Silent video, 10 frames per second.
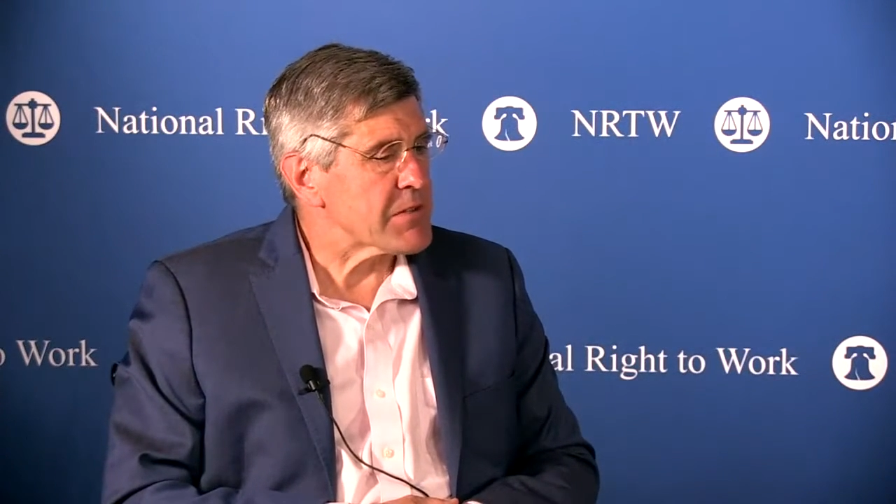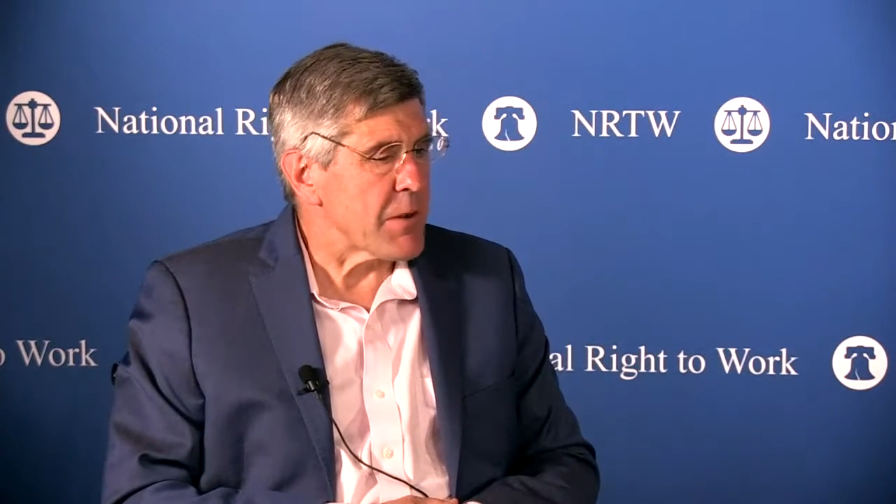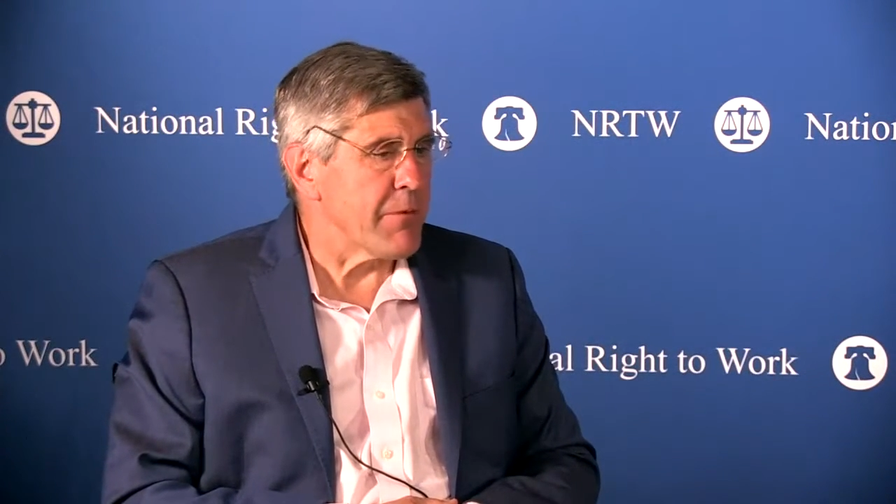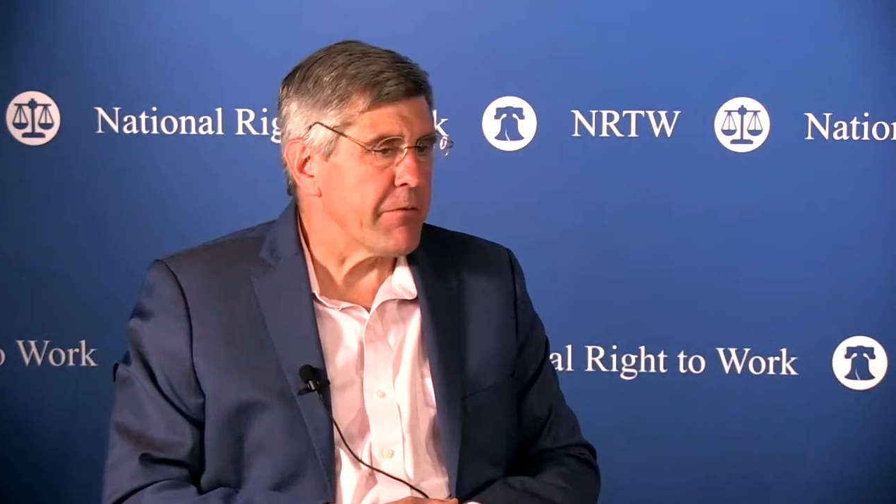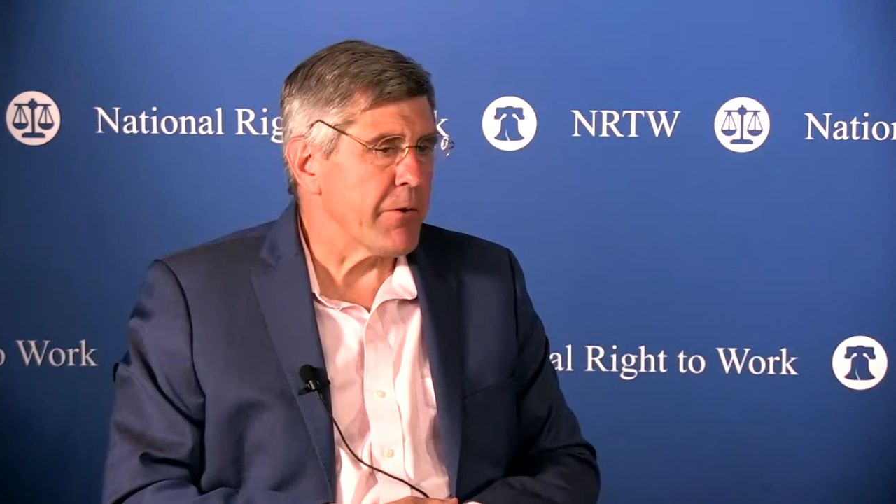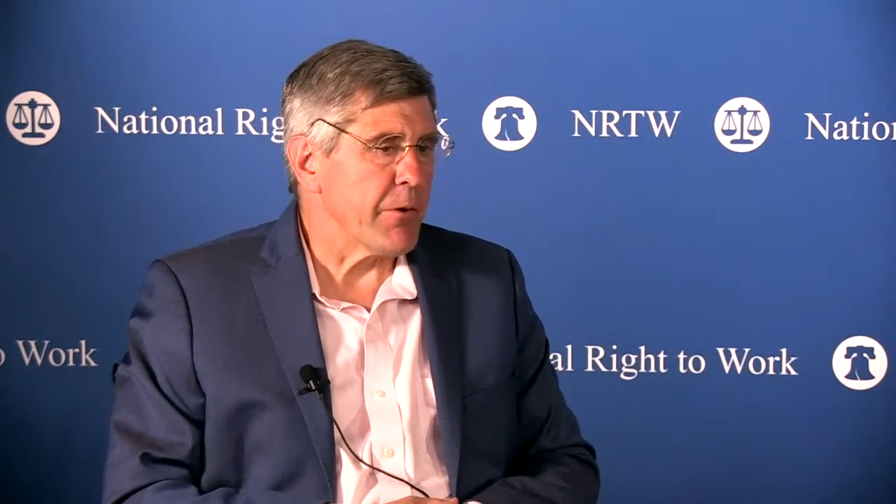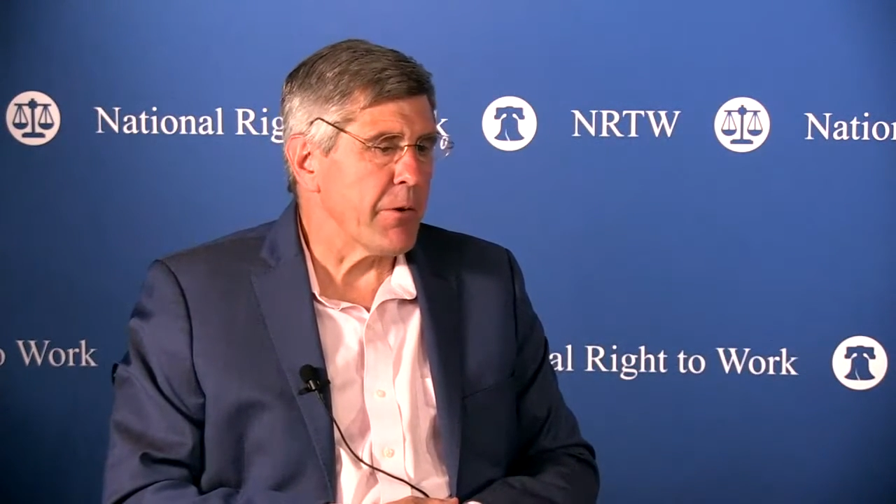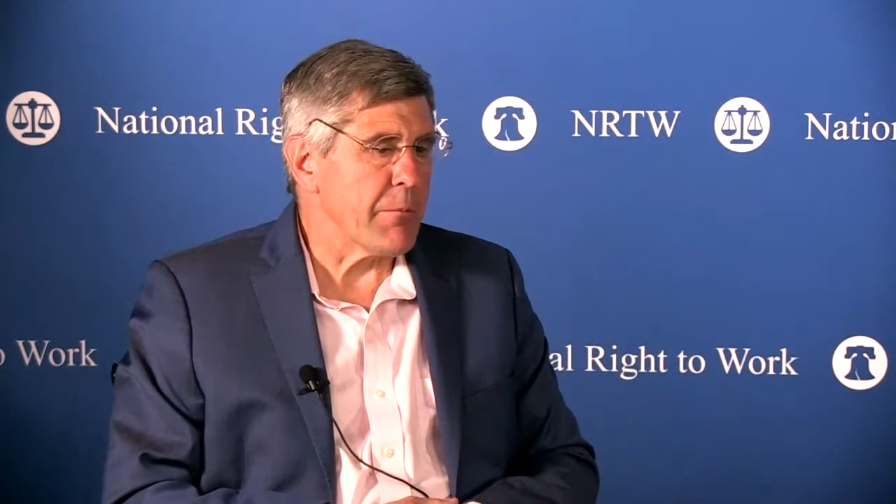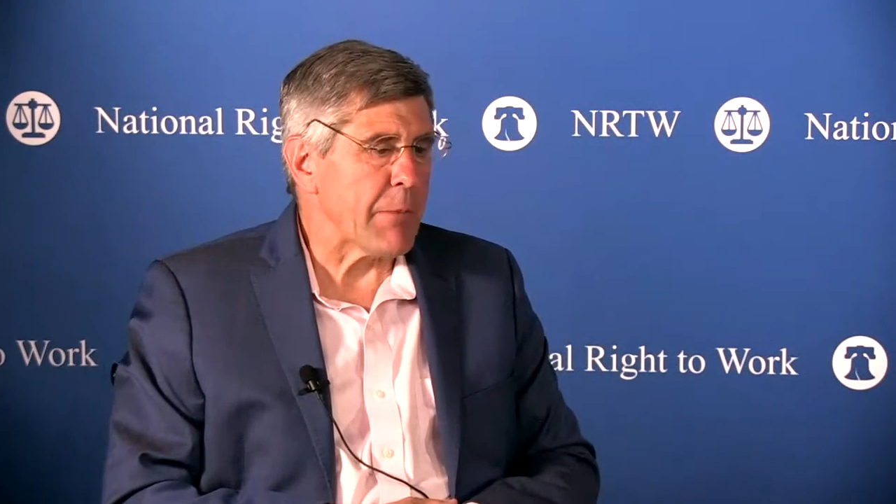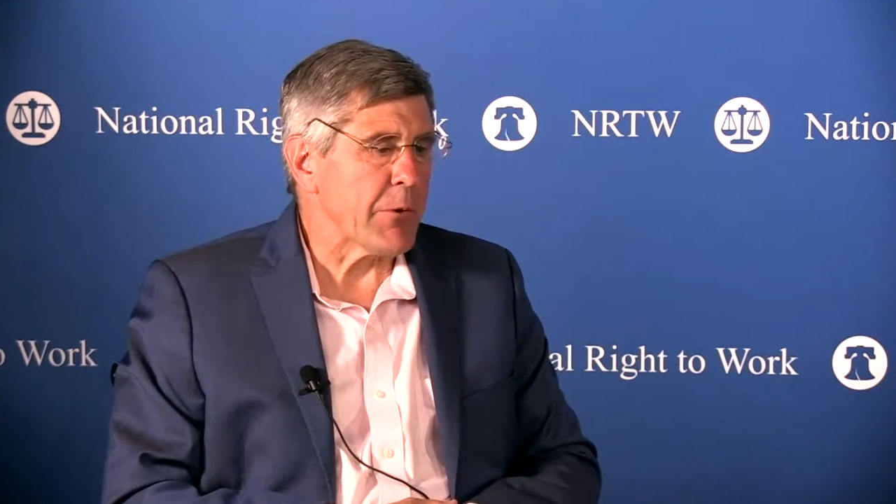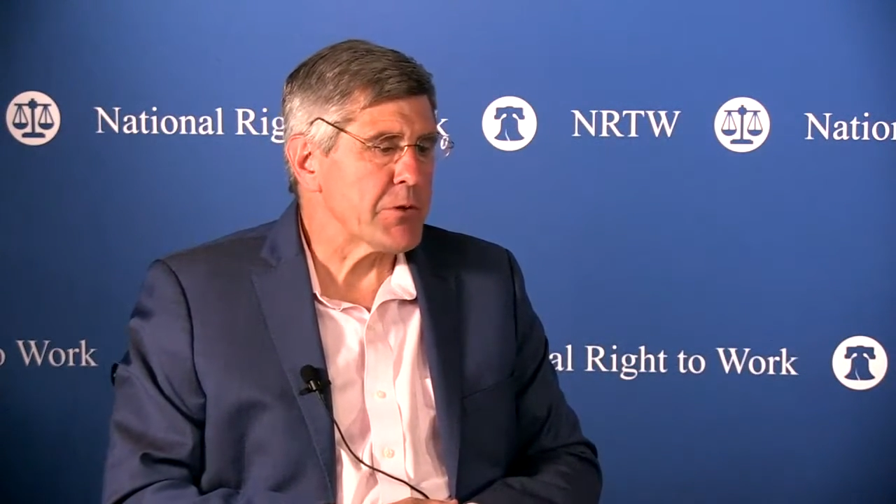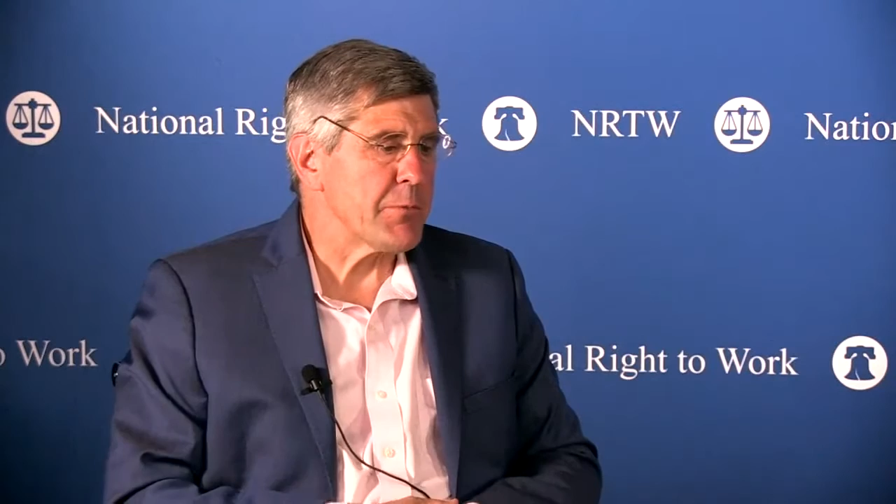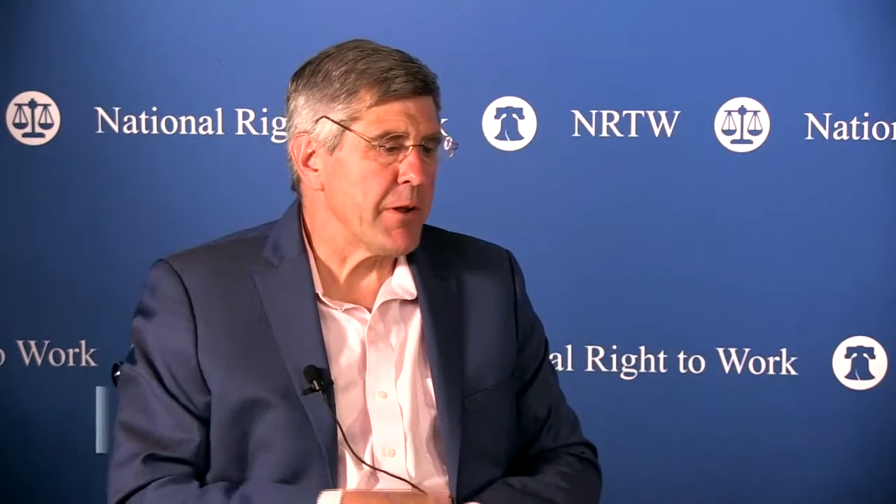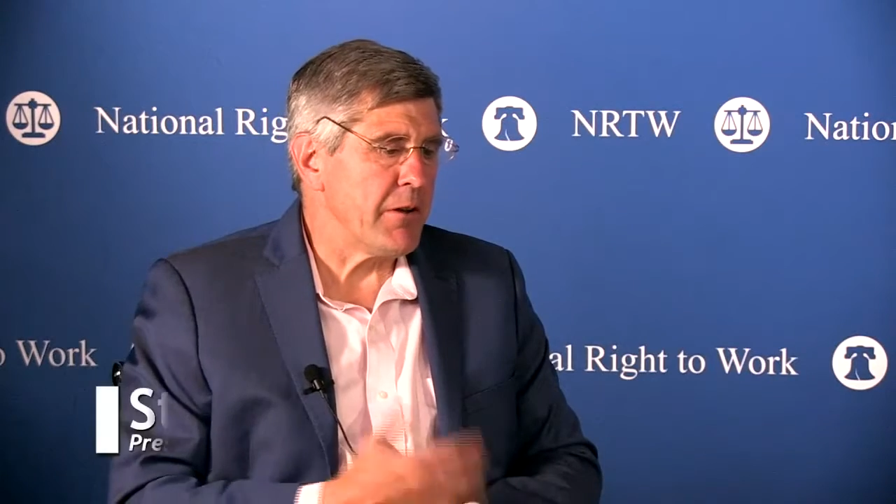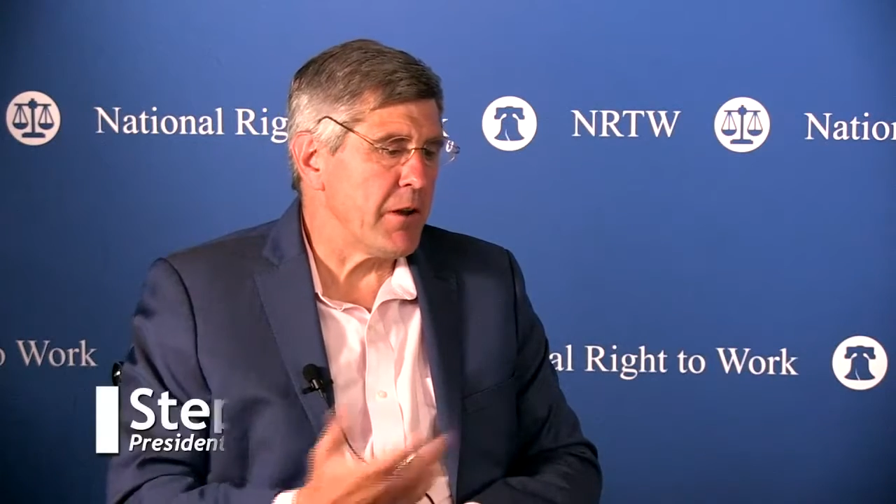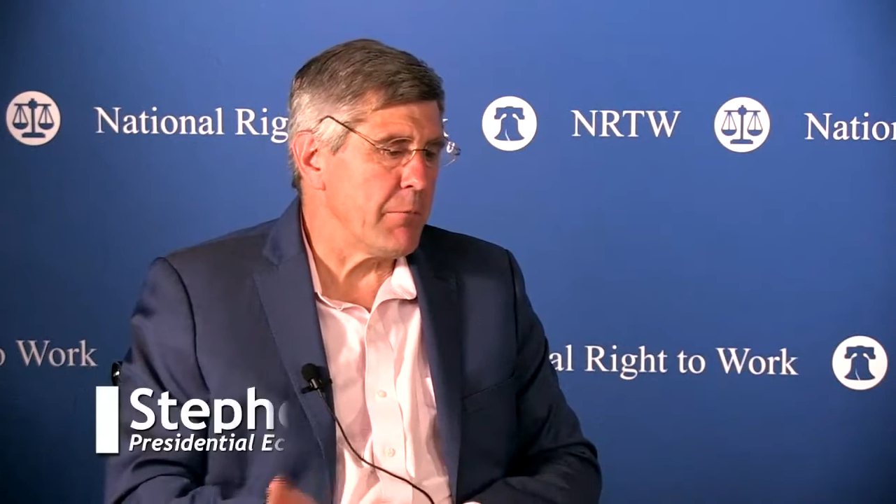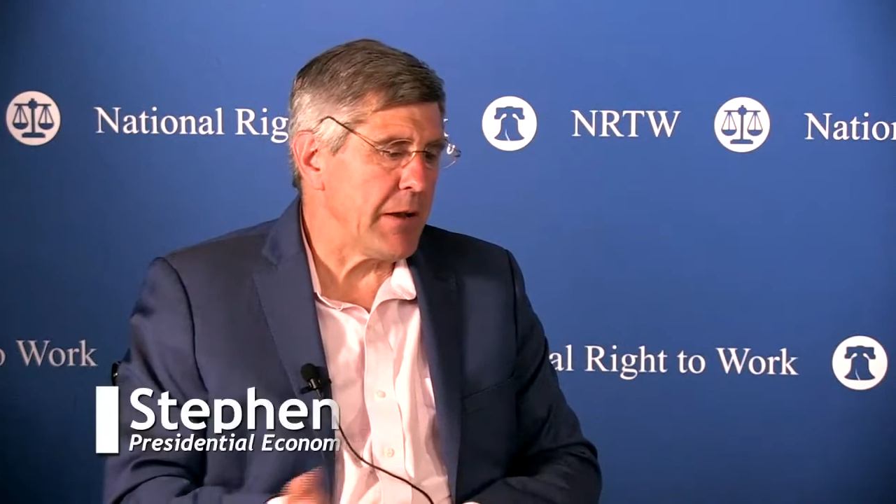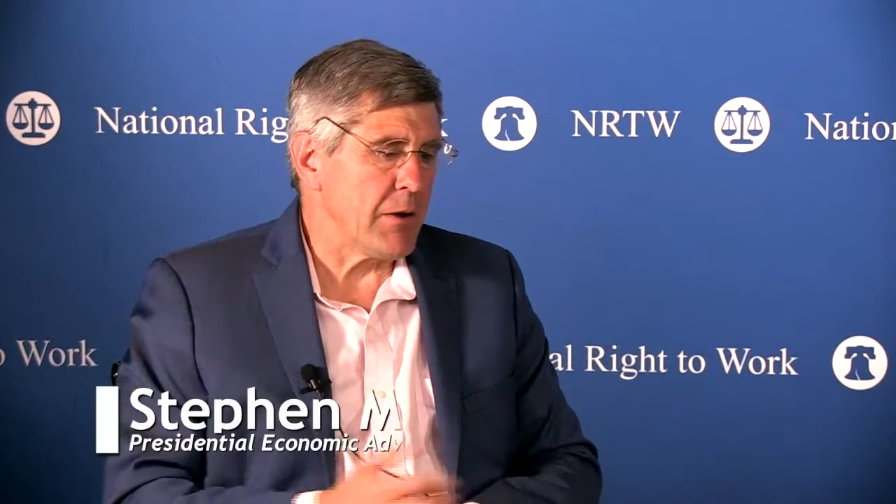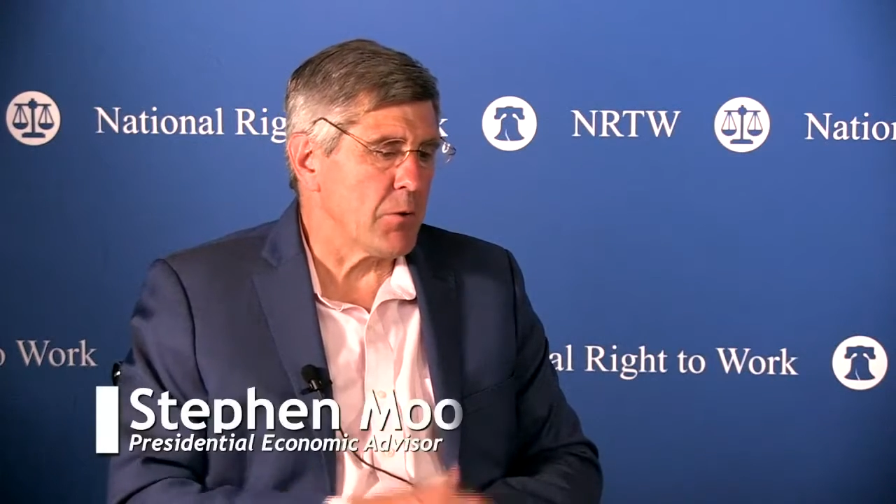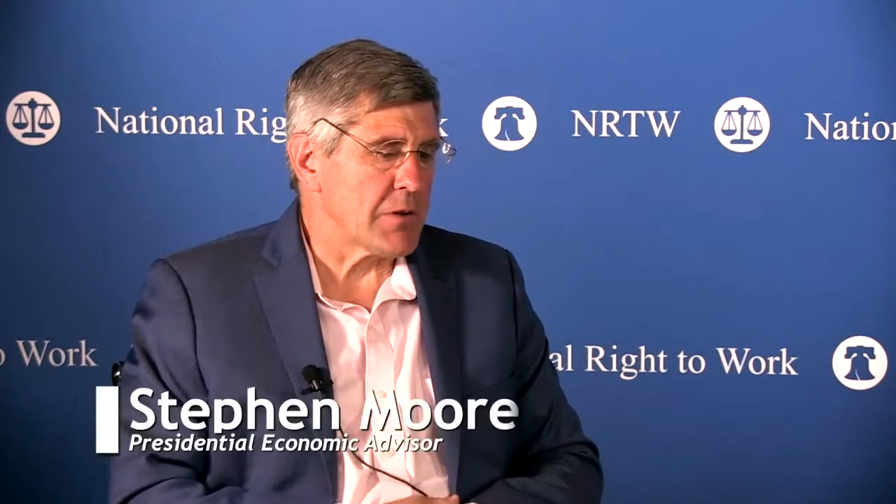Some of your members
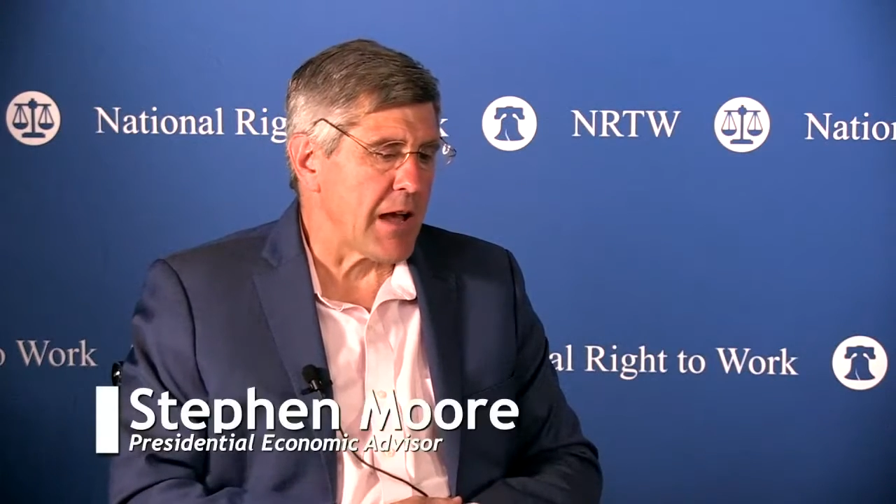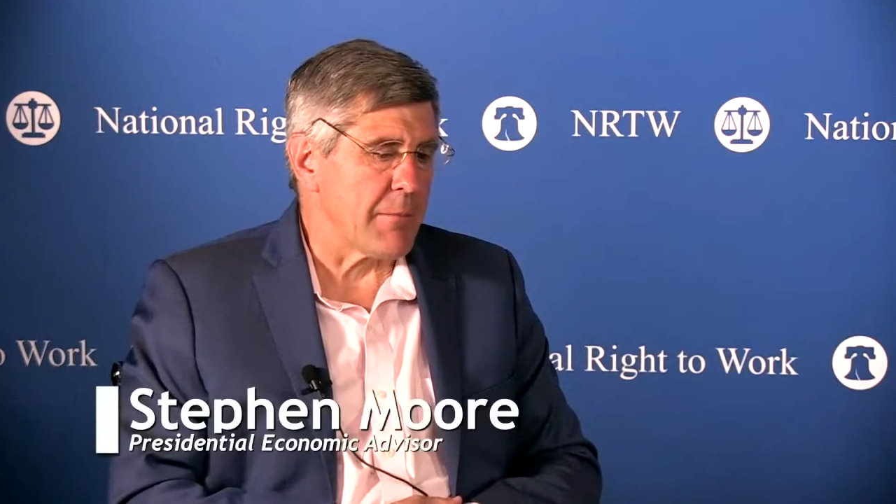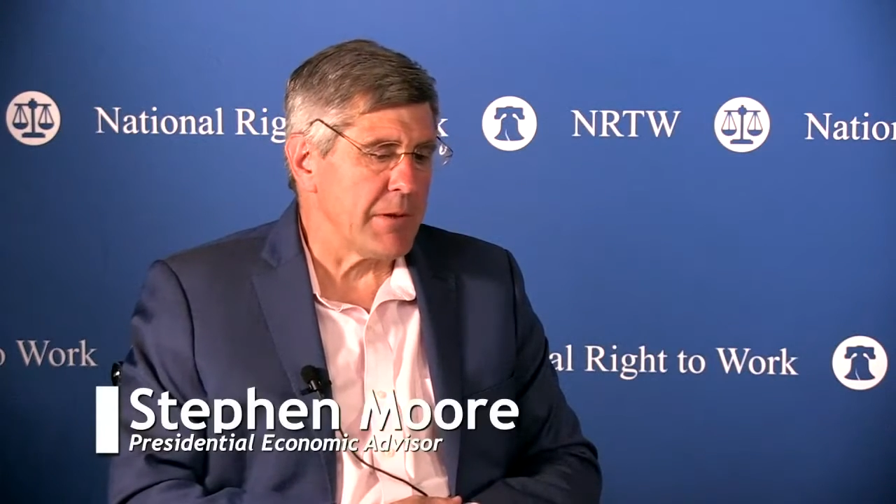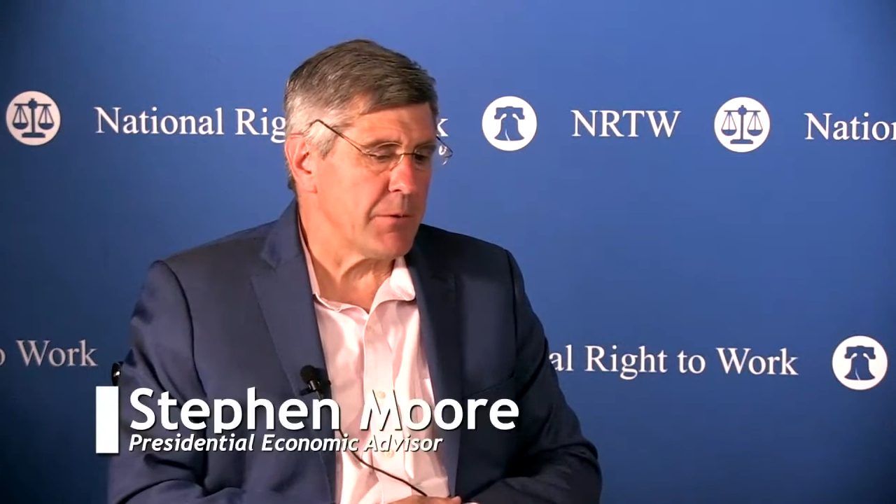may know Tom.